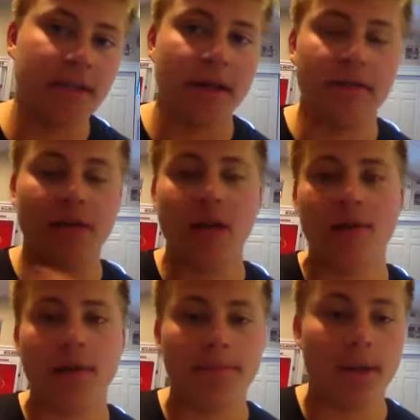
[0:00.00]
not even out
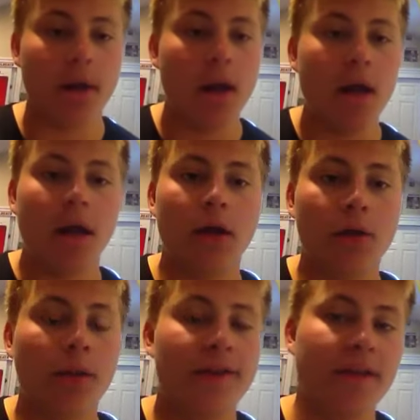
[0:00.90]
yet, but I don't
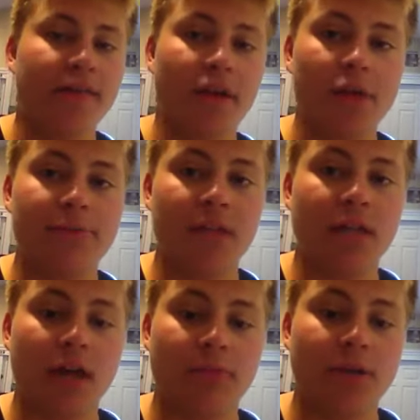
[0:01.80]
know why they developed it yet,